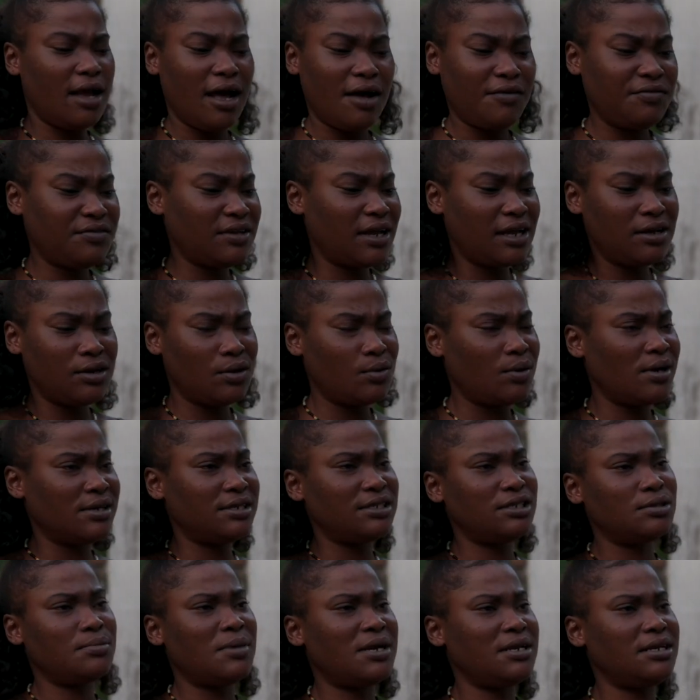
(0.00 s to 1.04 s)
After I want
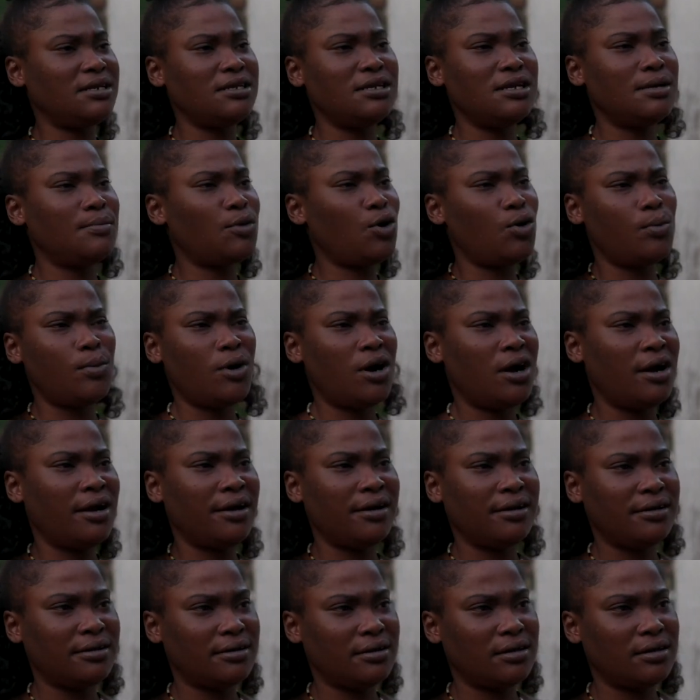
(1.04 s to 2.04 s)
somebody named Omar.